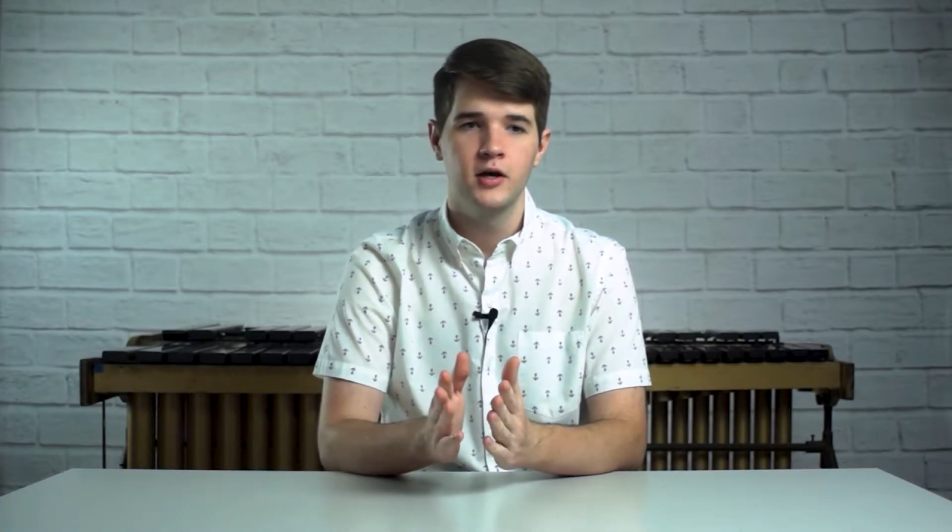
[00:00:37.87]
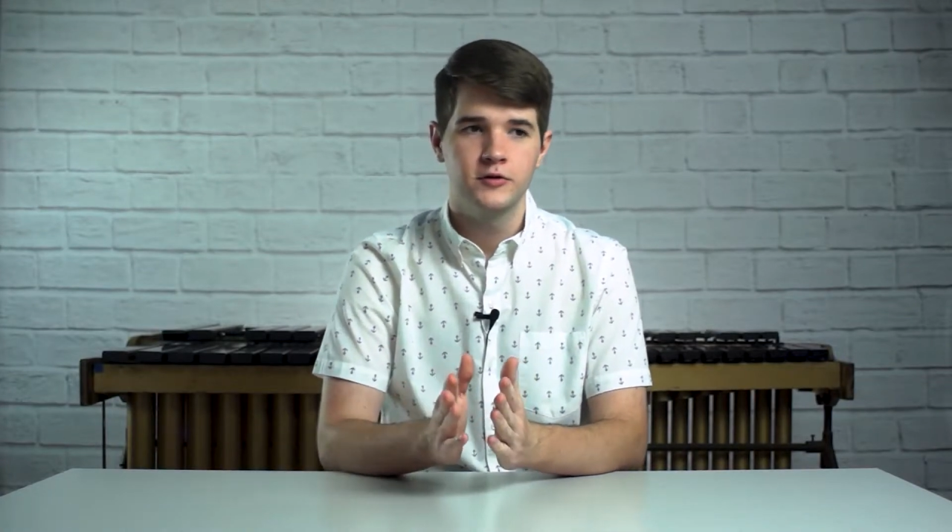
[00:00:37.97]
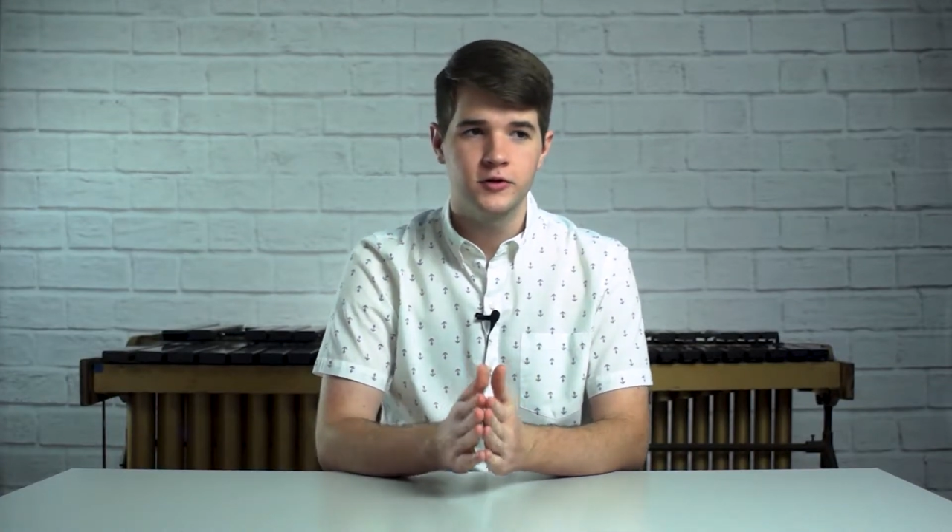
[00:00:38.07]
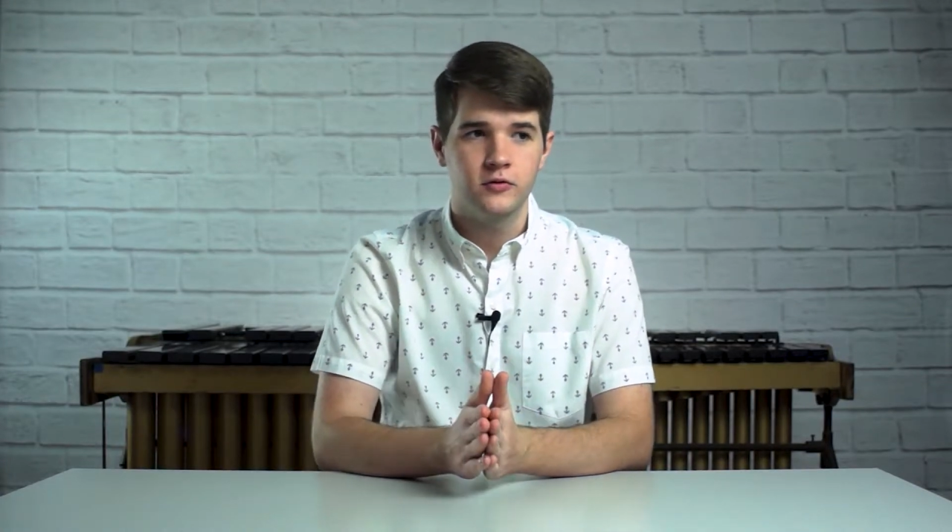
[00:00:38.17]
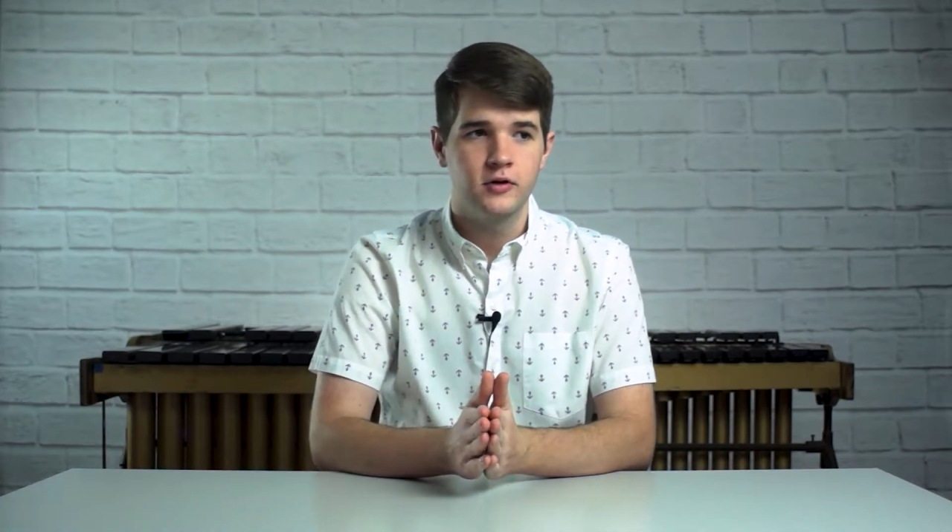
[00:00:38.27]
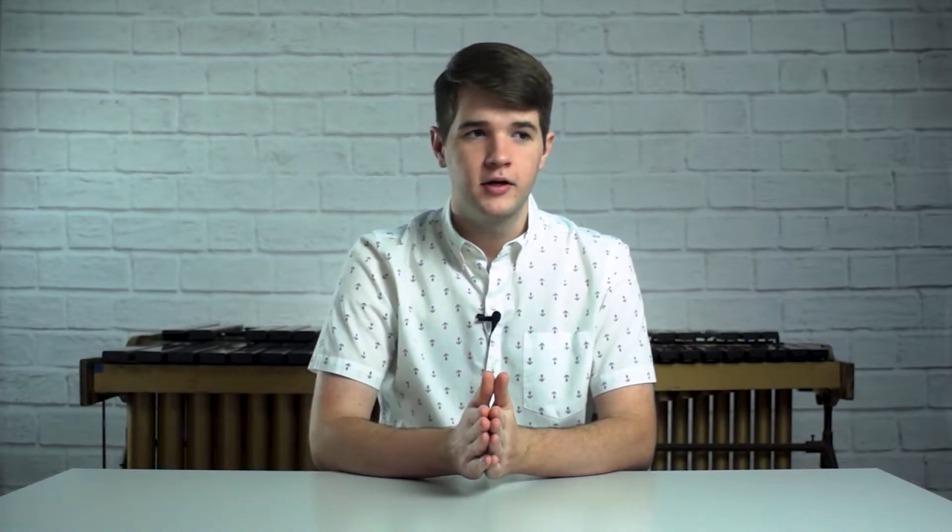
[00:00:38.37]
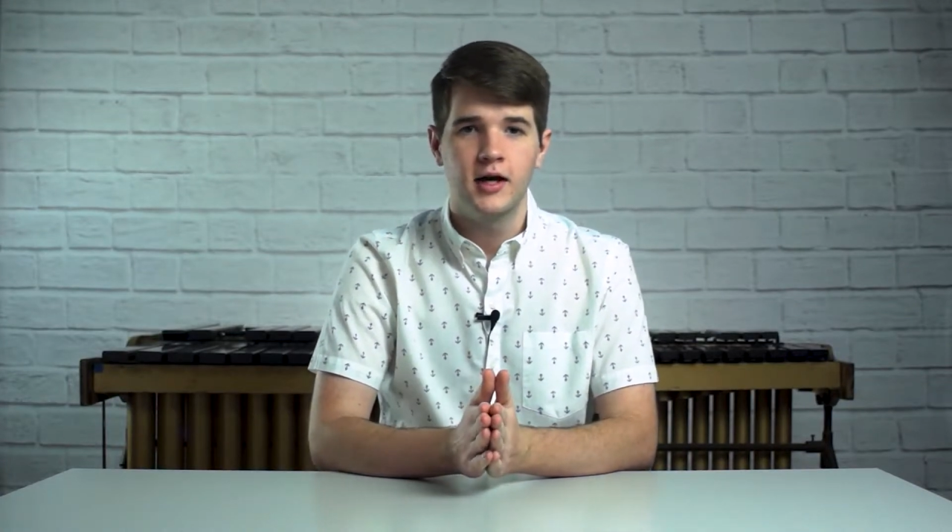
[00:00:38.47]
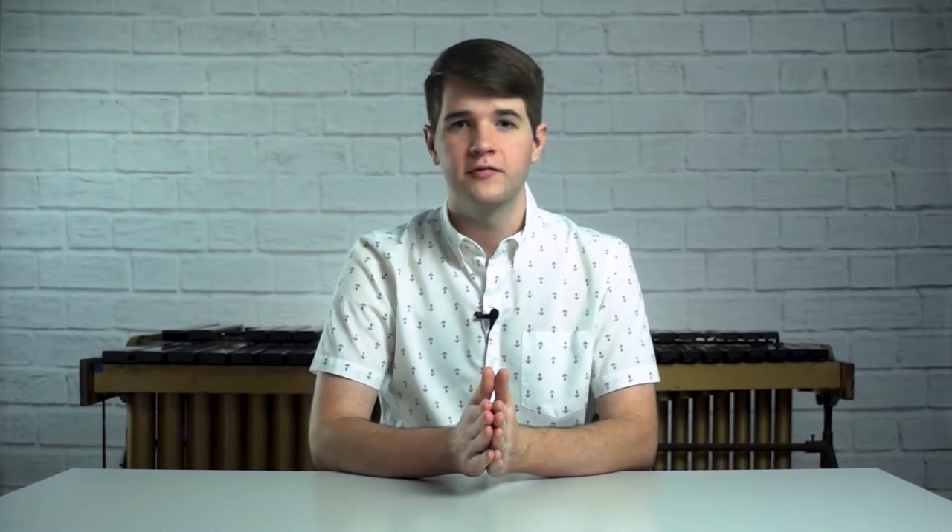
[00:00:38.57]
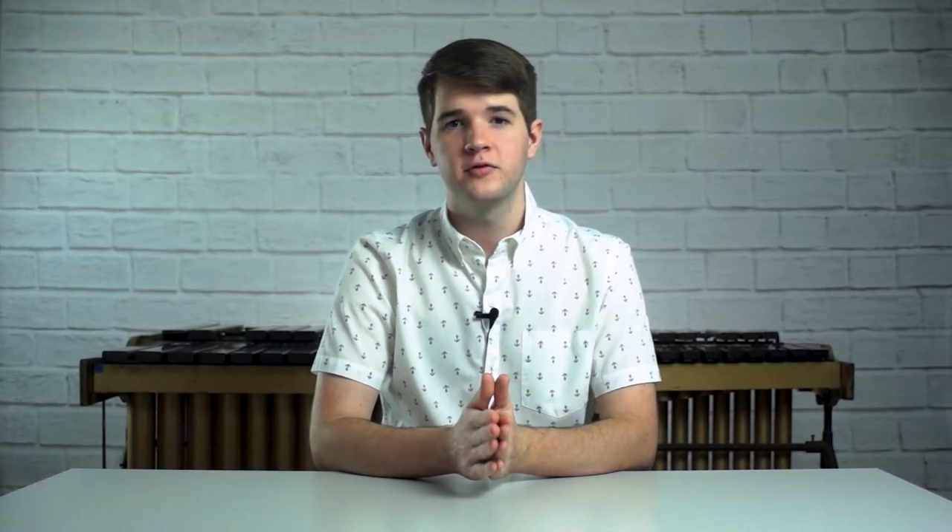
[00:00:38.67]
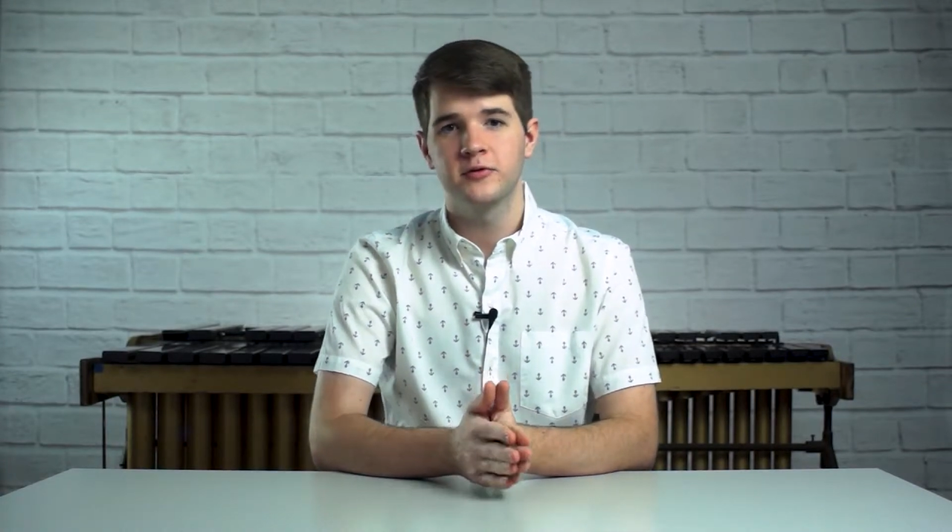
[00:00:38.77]
So,
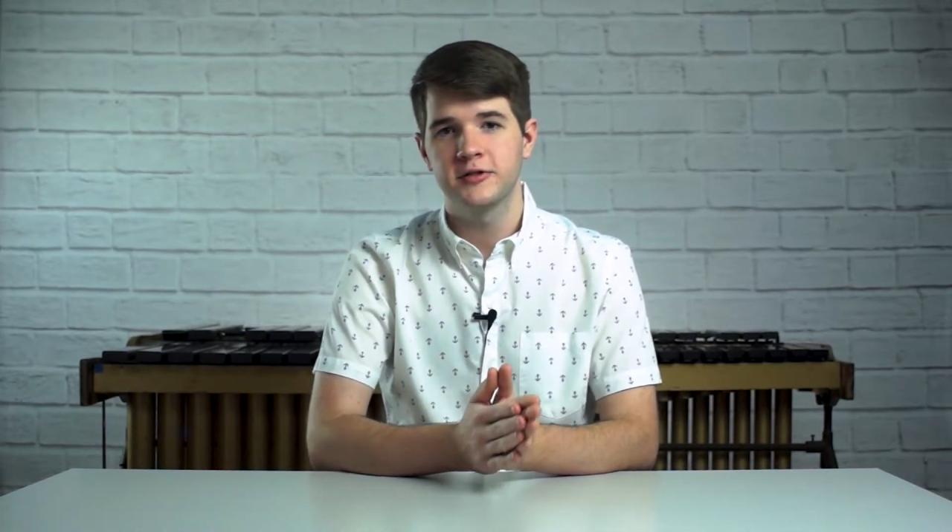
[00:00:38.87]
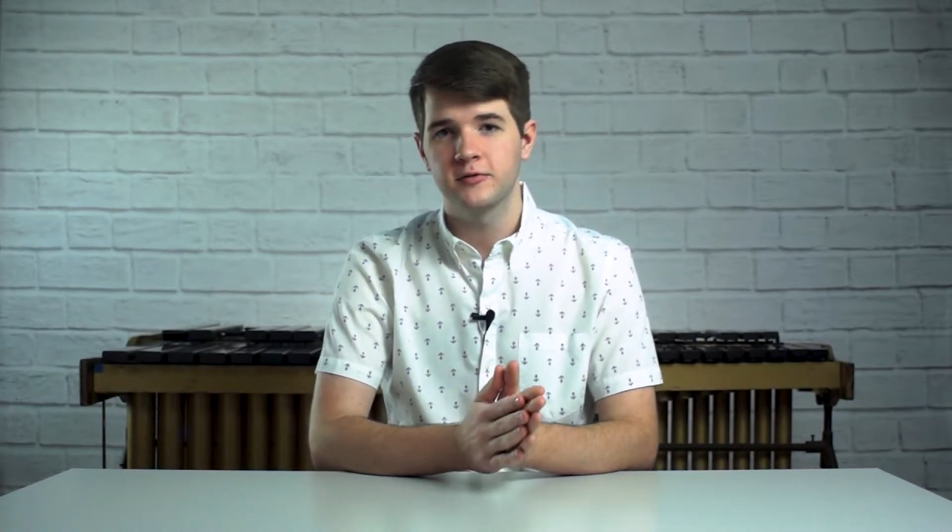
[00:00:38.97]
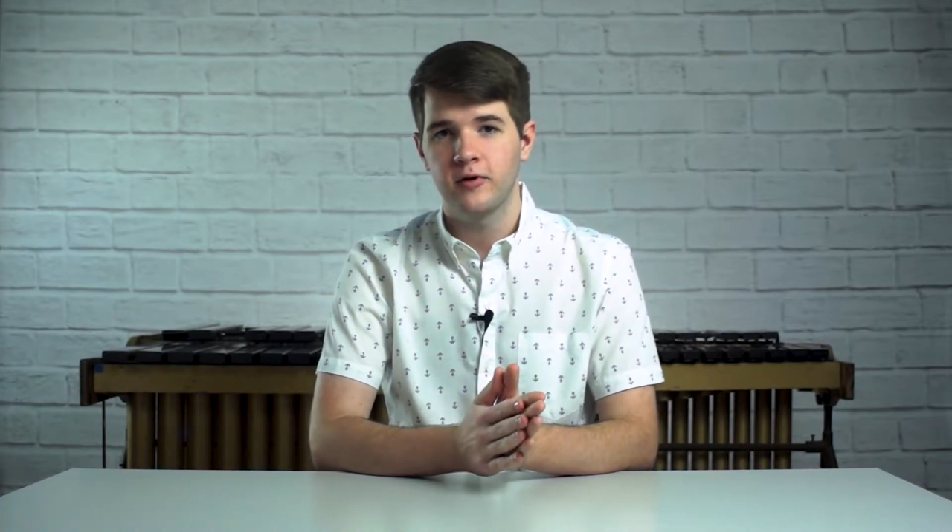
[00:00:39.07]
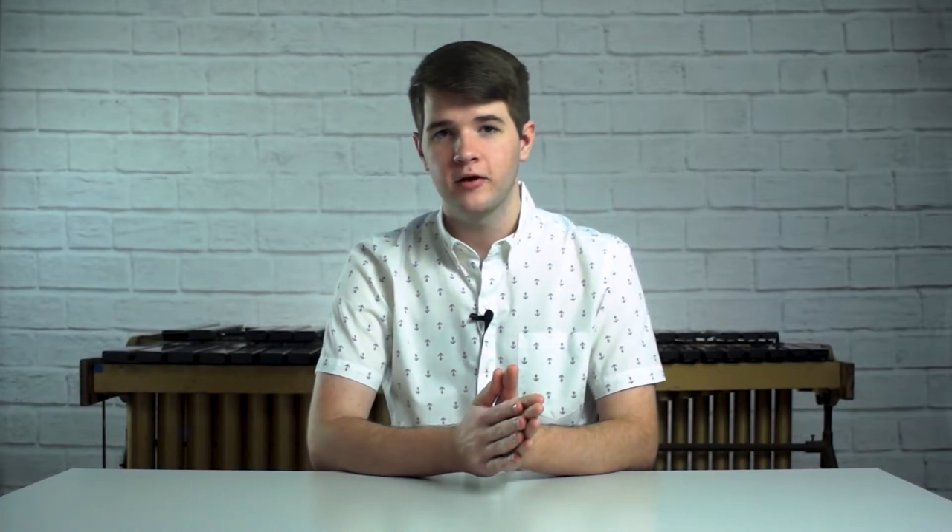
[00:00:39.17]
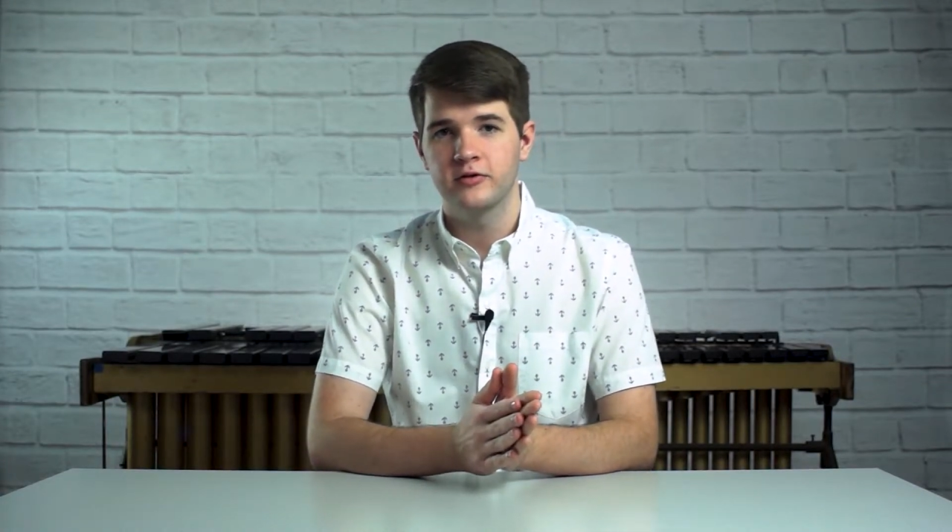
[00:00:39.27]
every once in a while,